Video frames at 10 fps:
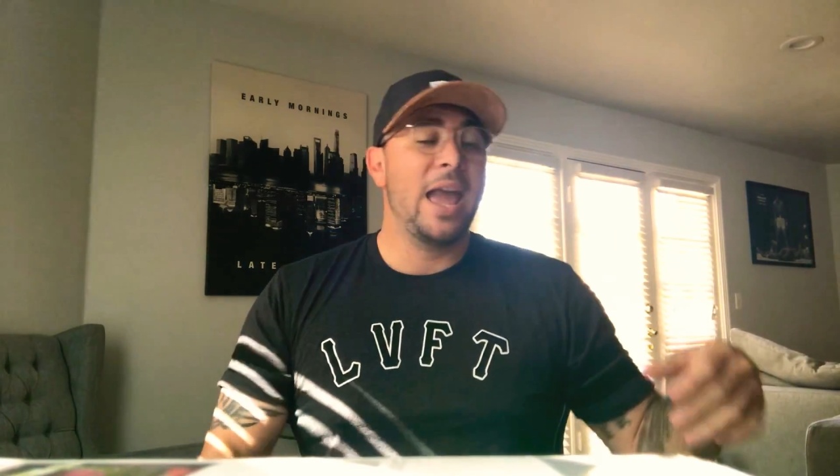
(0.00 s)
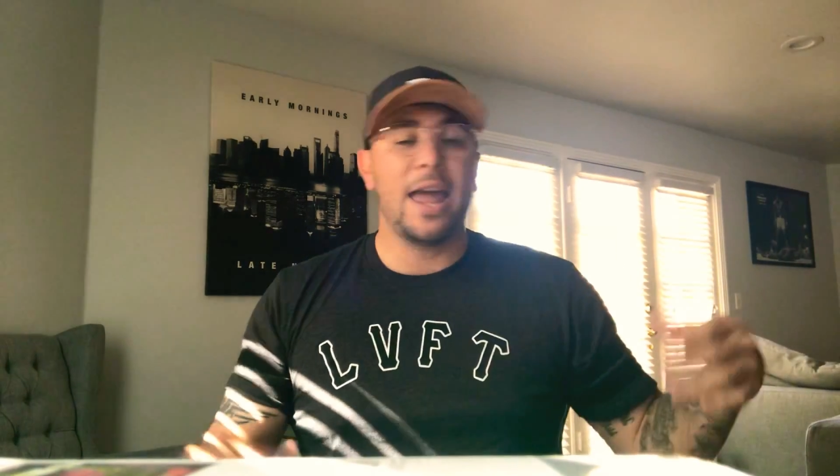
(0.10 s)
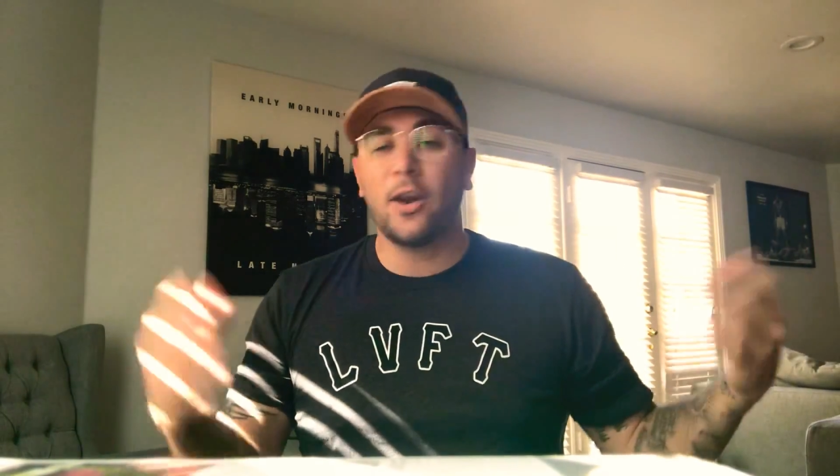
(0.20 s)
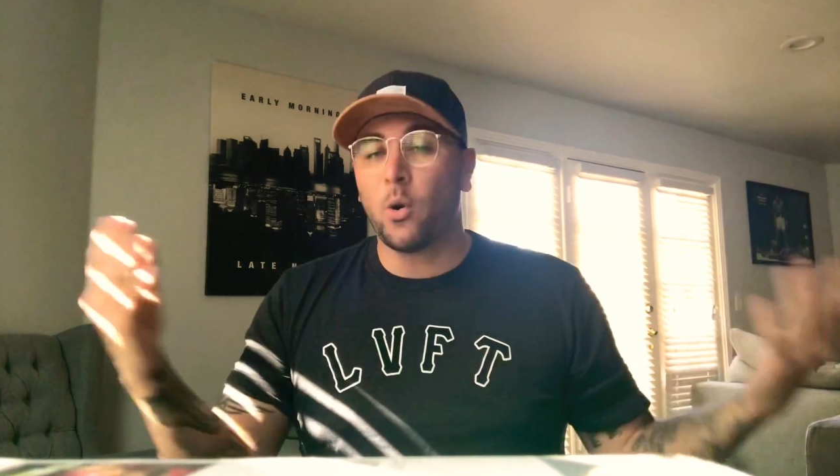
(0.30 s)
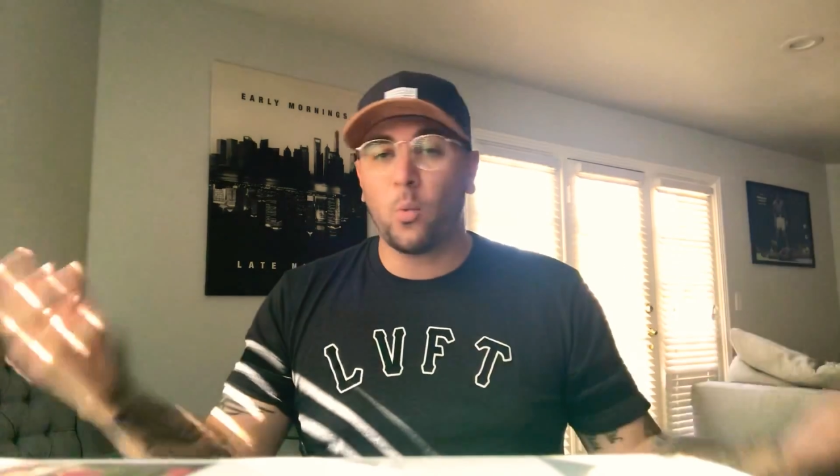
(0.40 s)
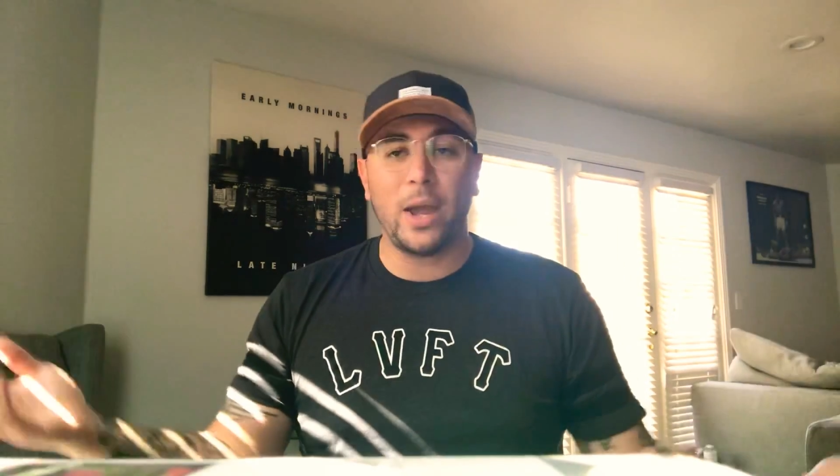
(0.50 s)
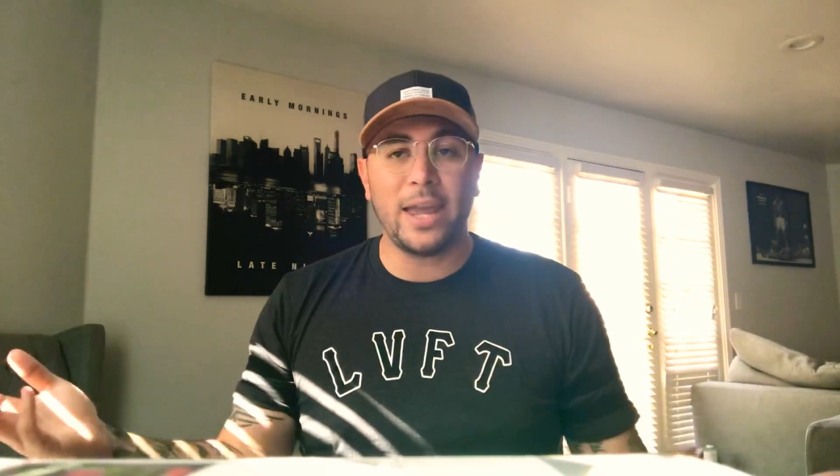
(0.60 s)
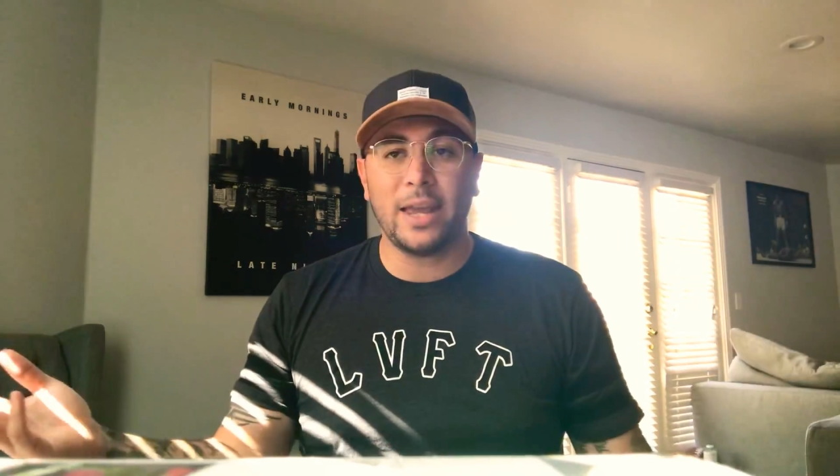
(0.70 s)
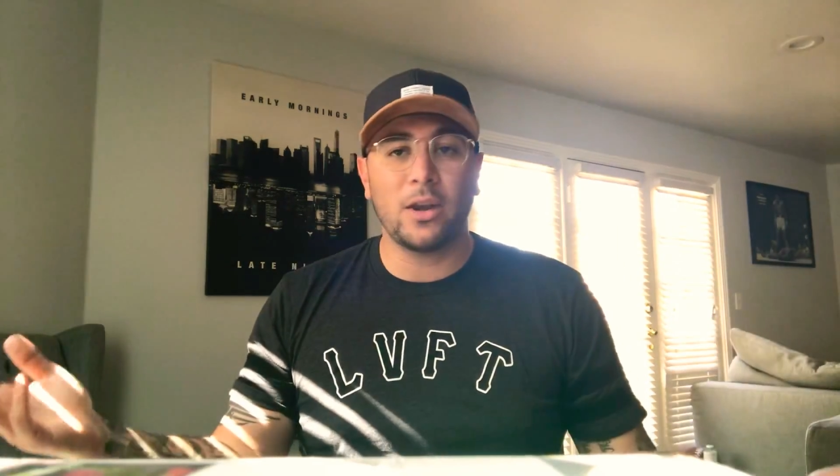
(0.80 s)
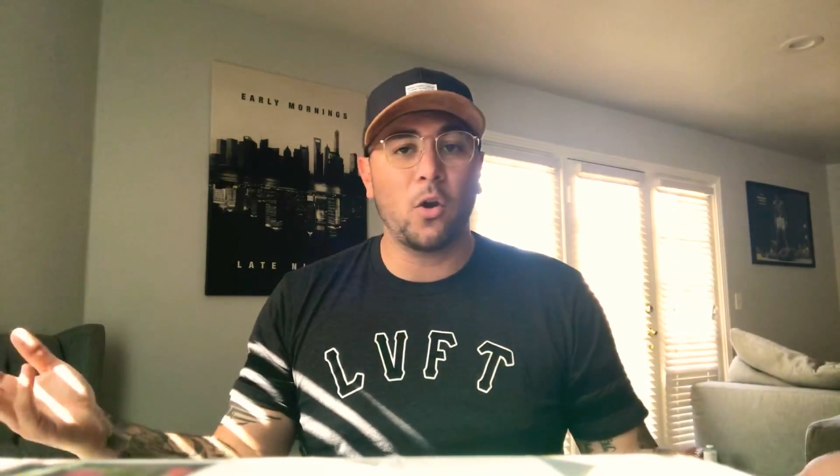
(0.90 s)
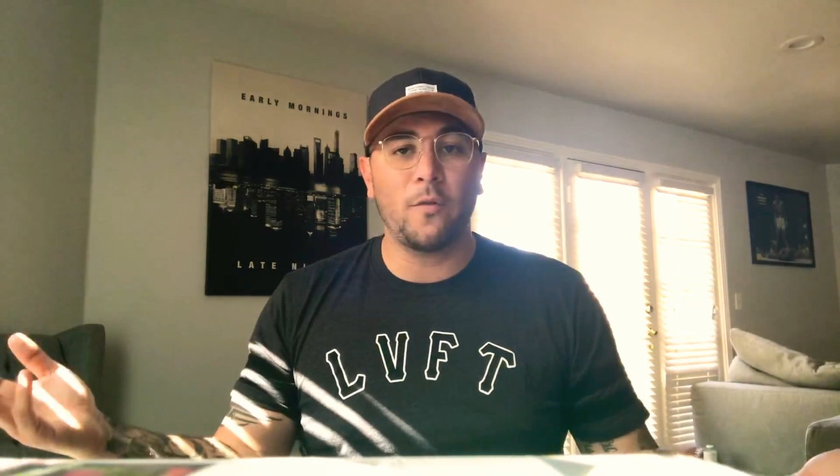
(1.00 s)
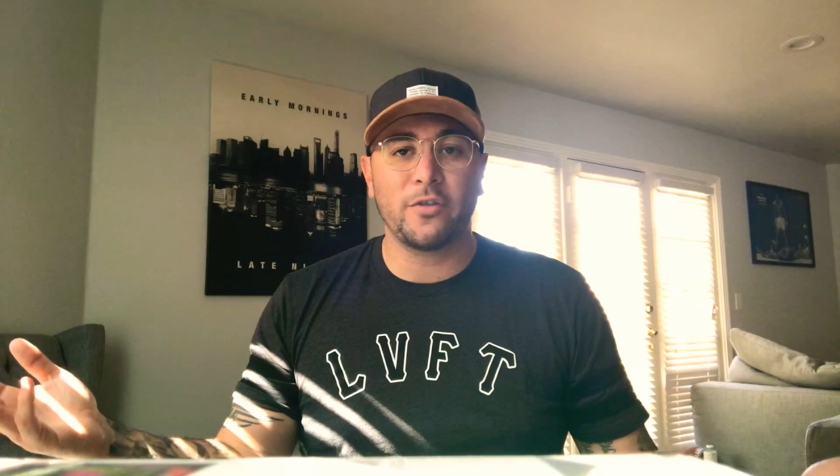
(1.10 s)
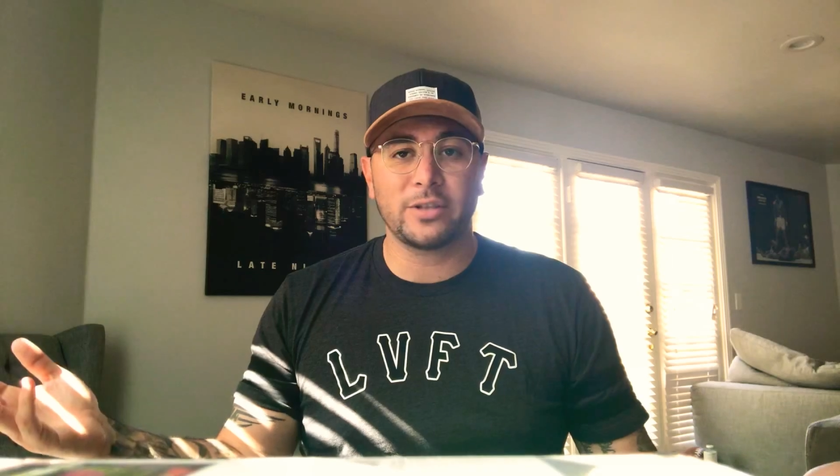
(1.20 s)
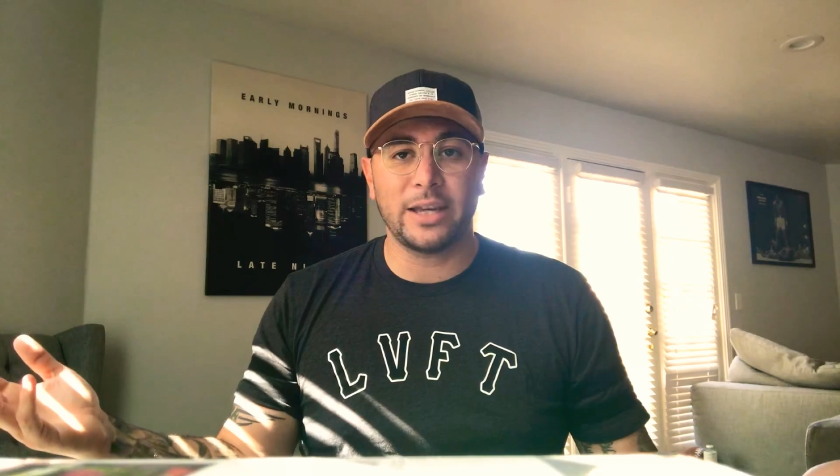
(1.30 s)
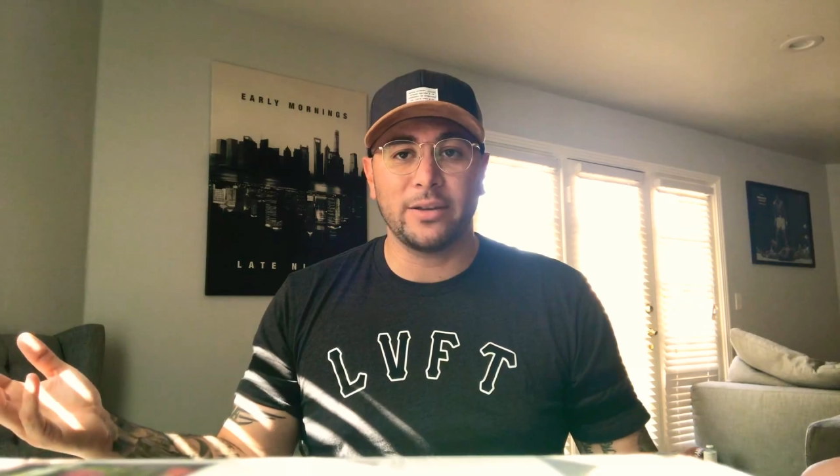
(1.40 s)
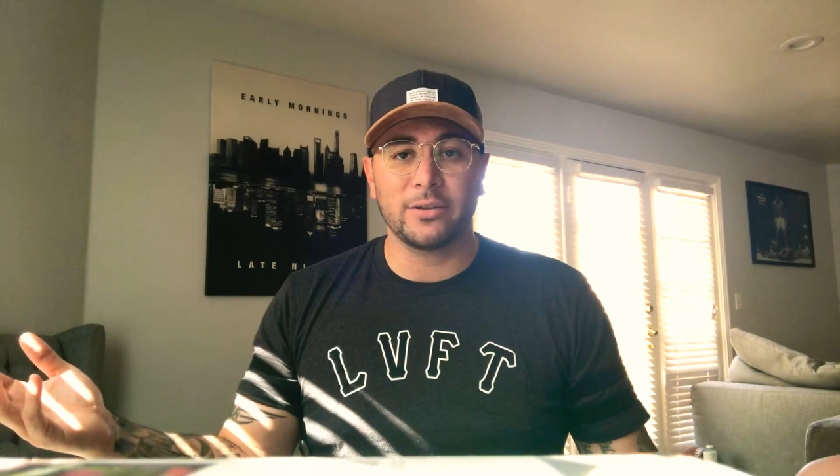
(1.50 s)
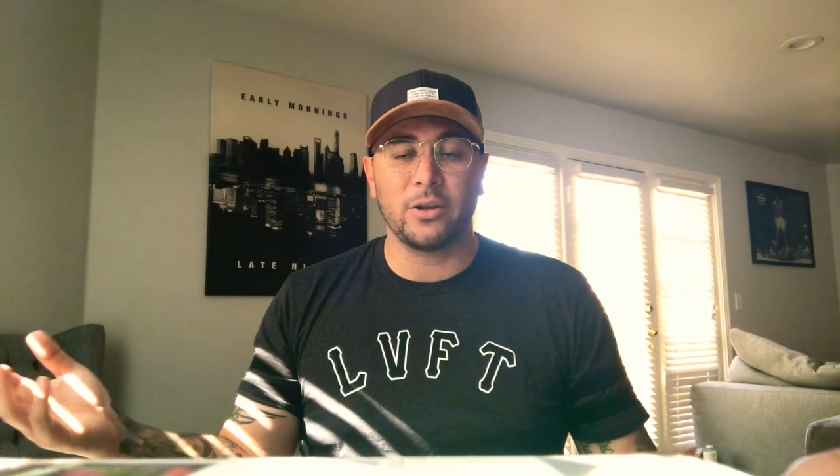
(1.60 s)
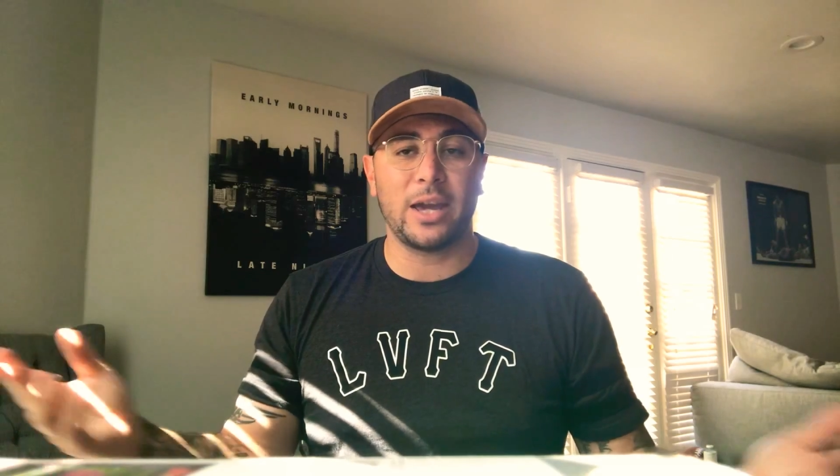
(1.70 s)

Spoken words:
and wait and hope for sales,